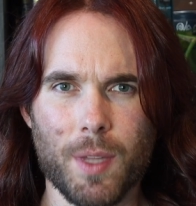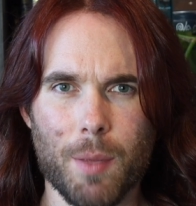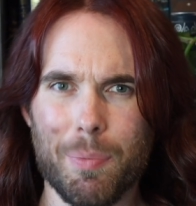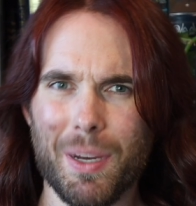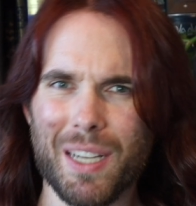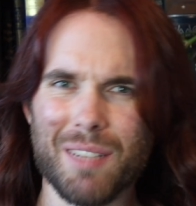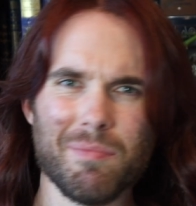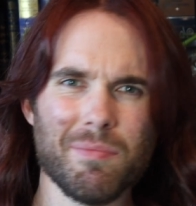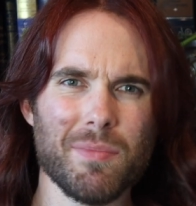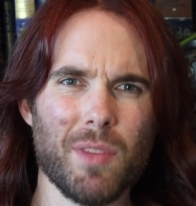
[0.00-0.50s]

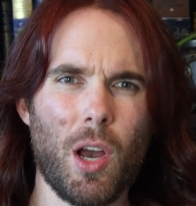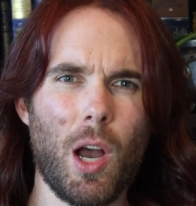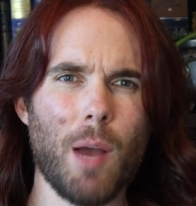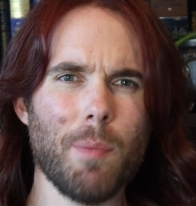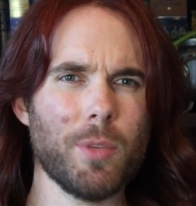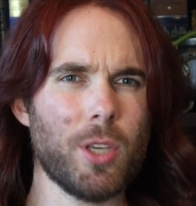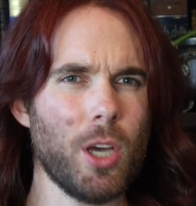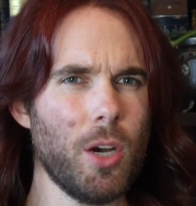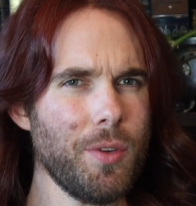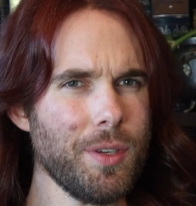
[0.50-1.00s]
but
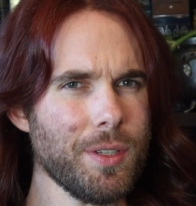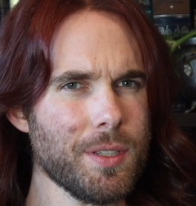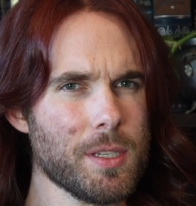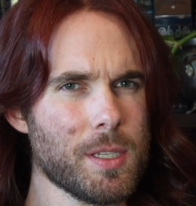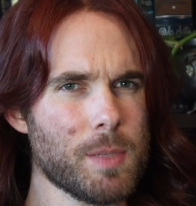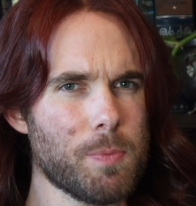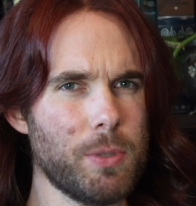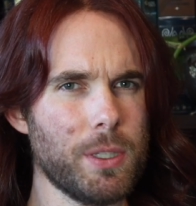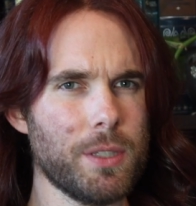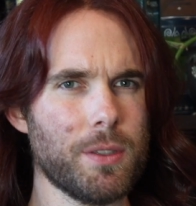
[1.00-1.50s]
I'm going to
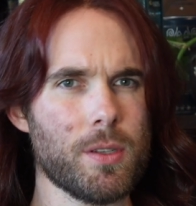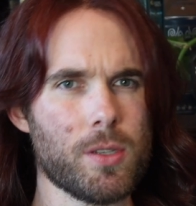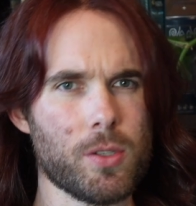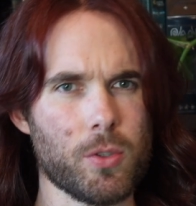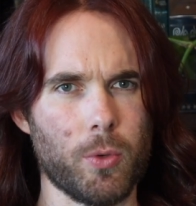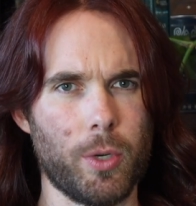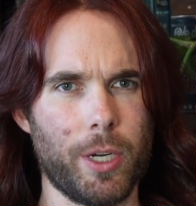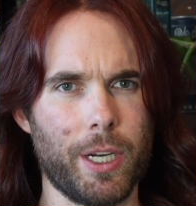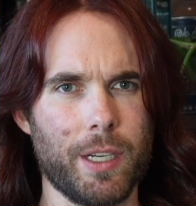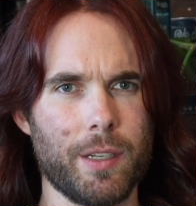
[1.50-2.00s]
split the
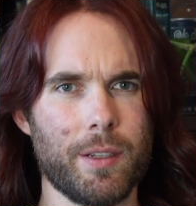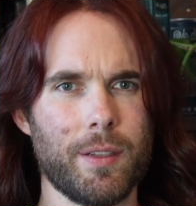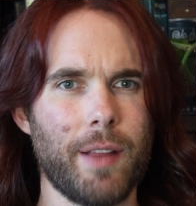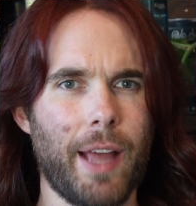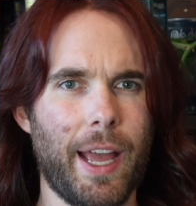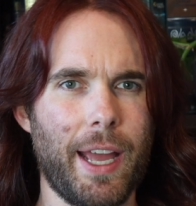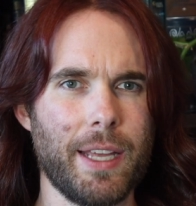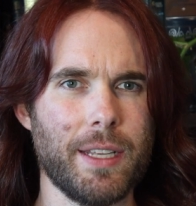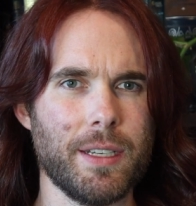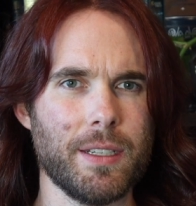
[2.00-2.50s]
screen
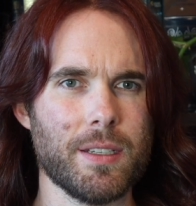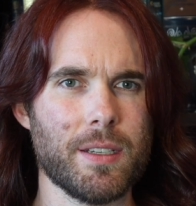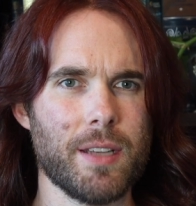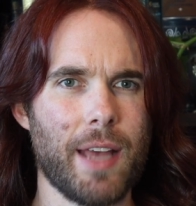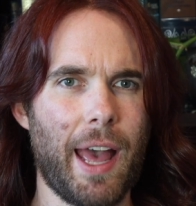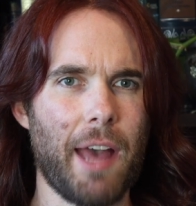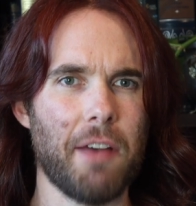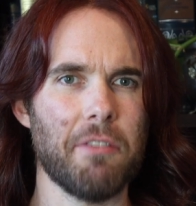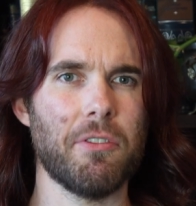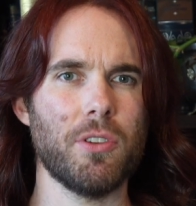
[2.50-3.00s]
and
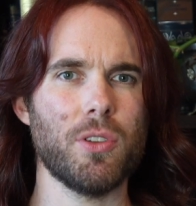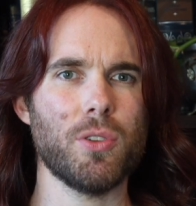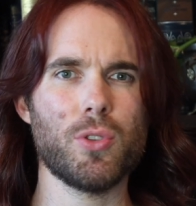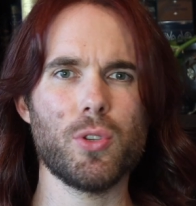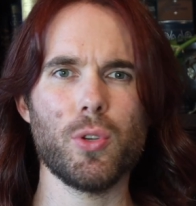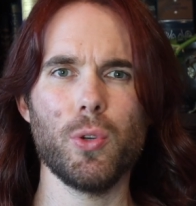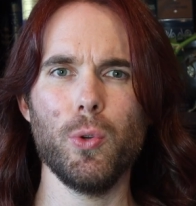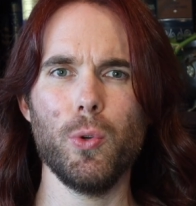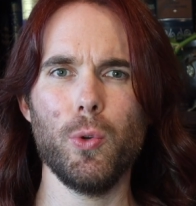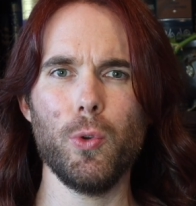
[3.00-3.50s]
have
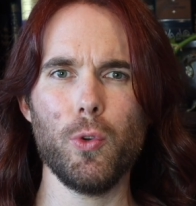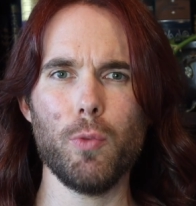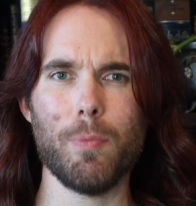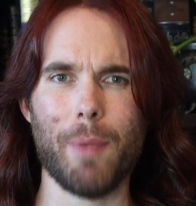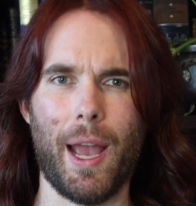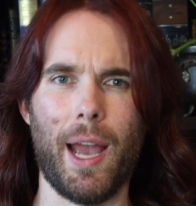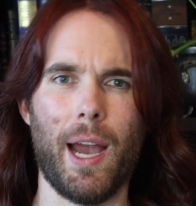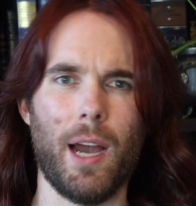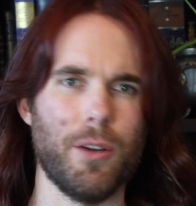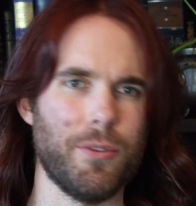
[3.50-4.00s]
two
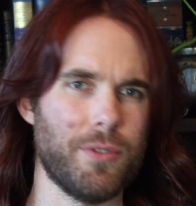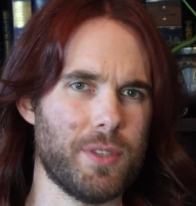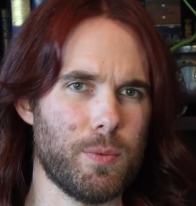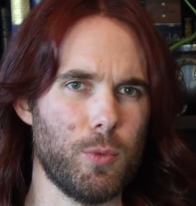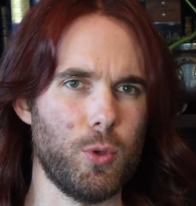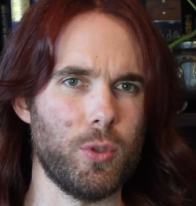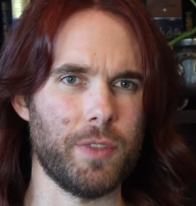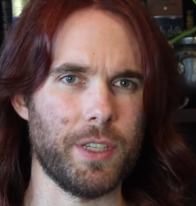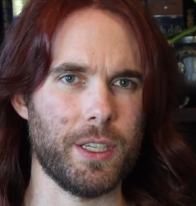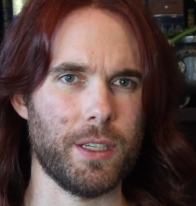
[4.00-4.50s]
mouths
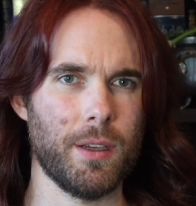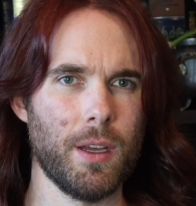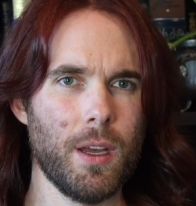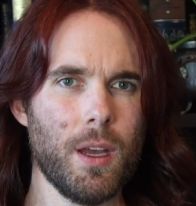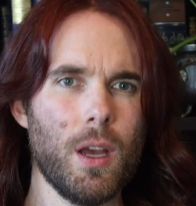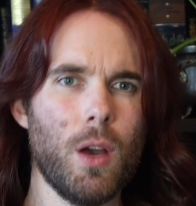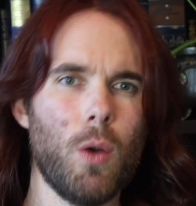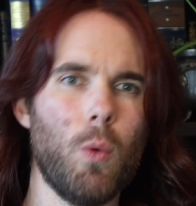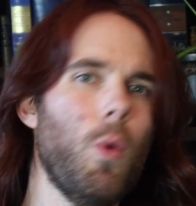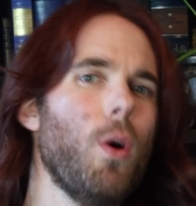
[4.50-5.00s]
moving.
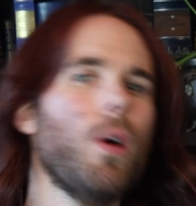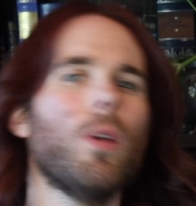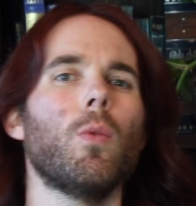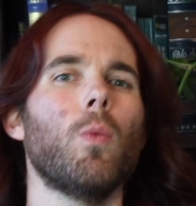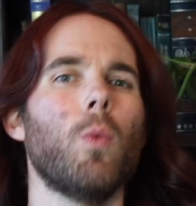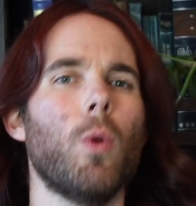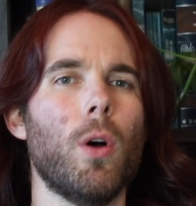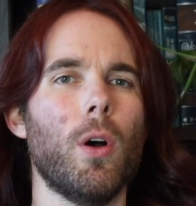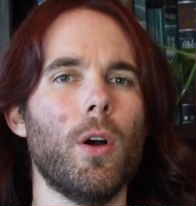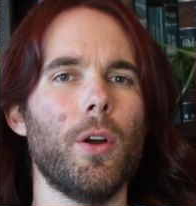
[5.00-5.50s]
What
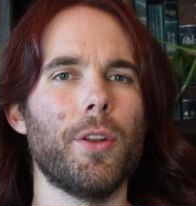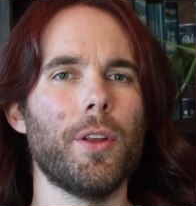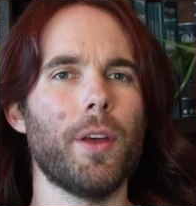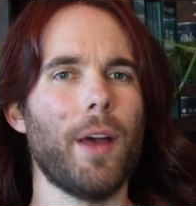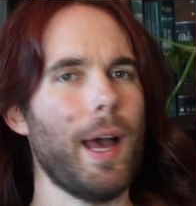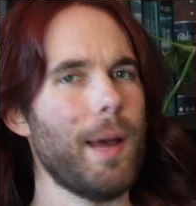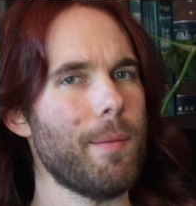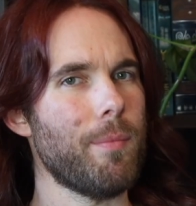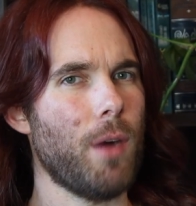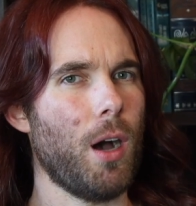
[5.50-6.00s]
word
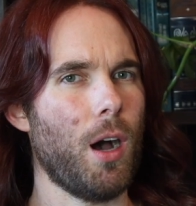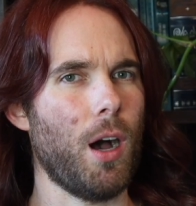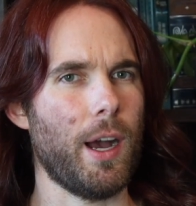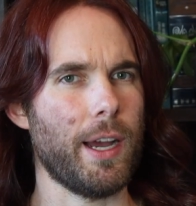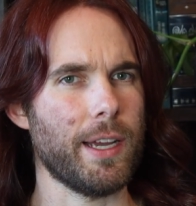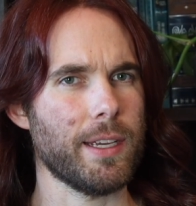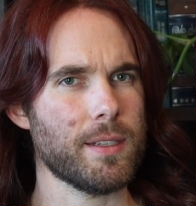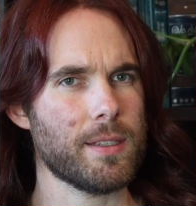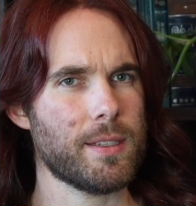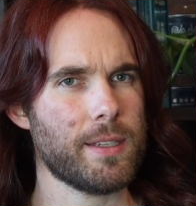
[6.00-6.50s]
am
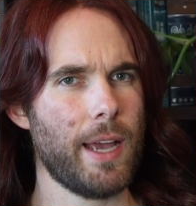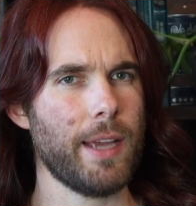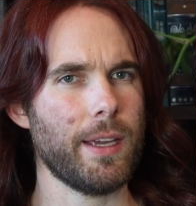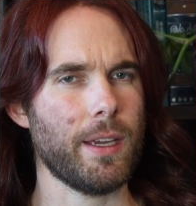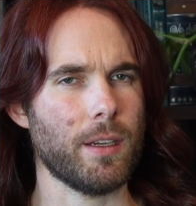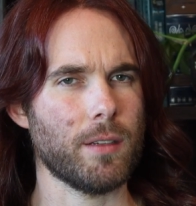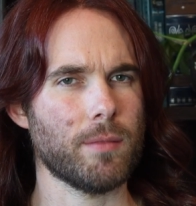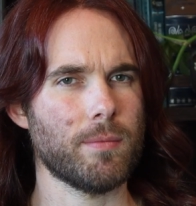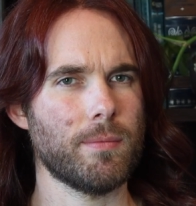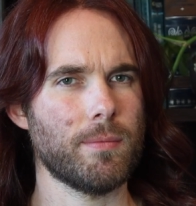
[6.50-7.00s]
I saying?